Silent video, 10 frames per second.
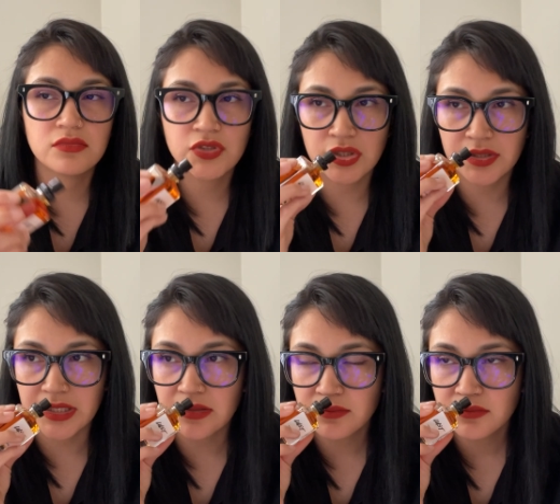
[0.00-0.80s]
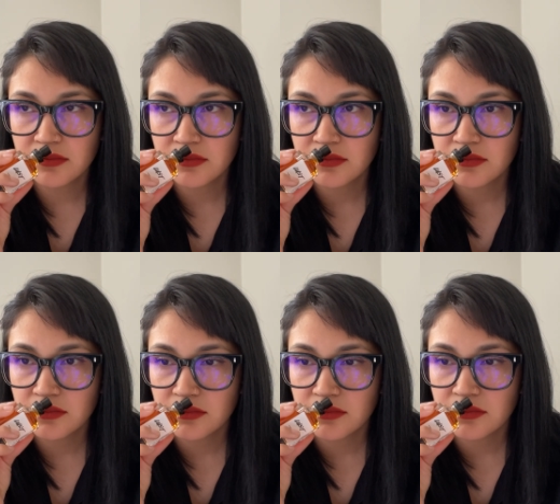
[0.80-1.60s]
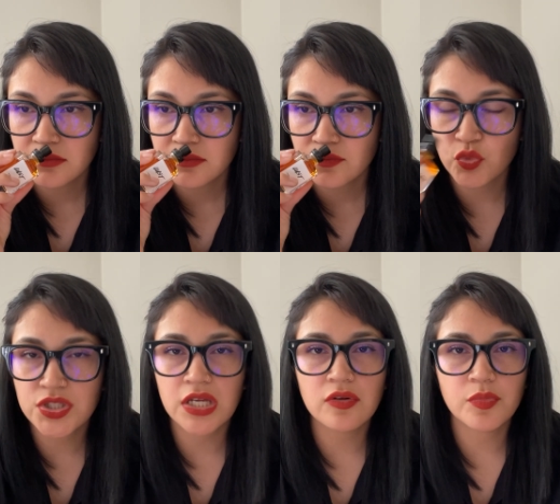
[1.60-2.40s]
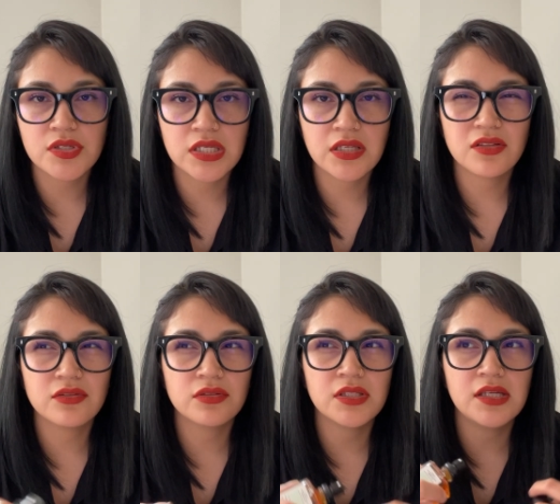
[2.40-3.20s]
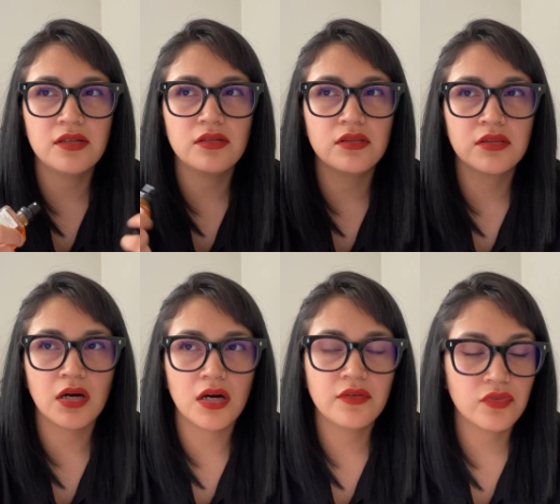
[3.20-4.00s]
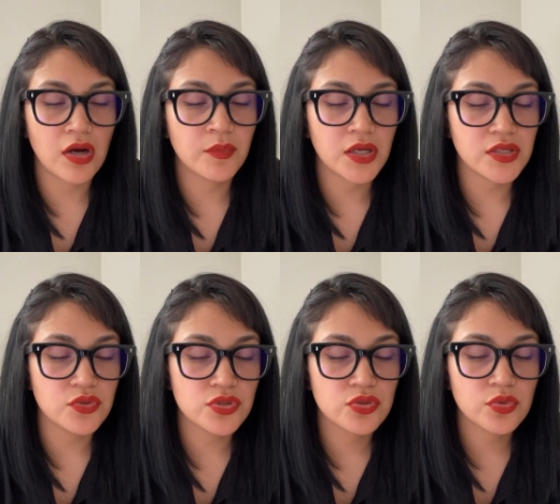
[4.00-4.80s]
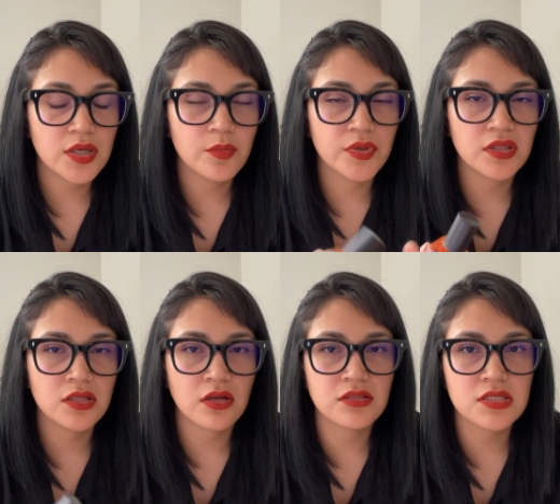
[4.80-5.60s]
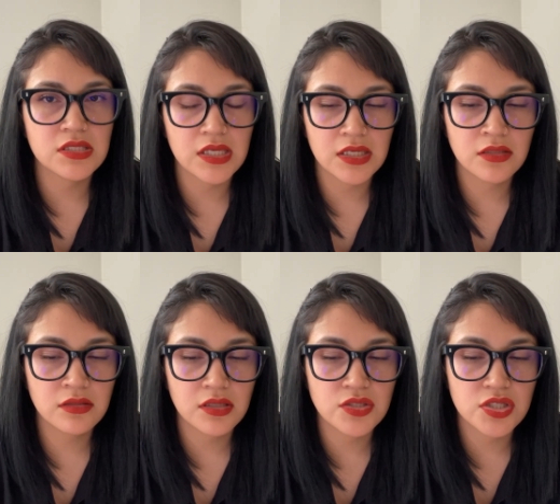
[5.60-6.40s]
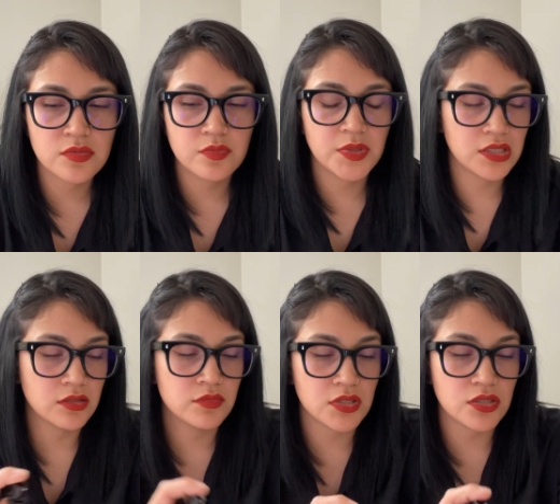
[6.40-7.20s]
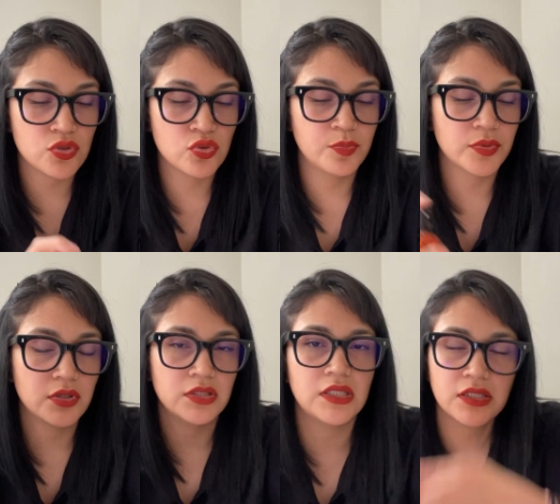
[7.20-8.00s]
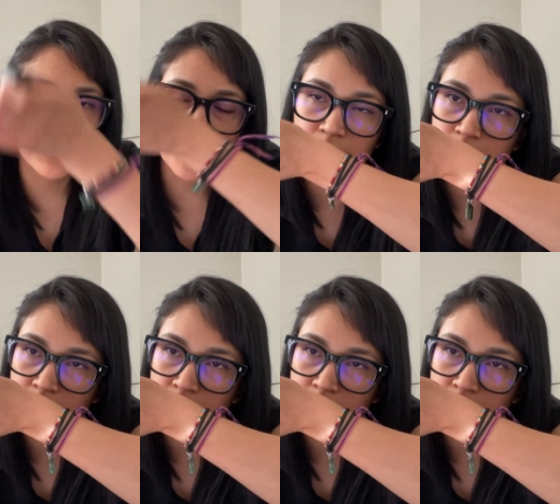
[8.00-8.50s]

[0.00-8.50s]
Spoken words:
dirty, which I don't particularly love, or I'm not used to it. But then on skin, it just becomes like super addicting.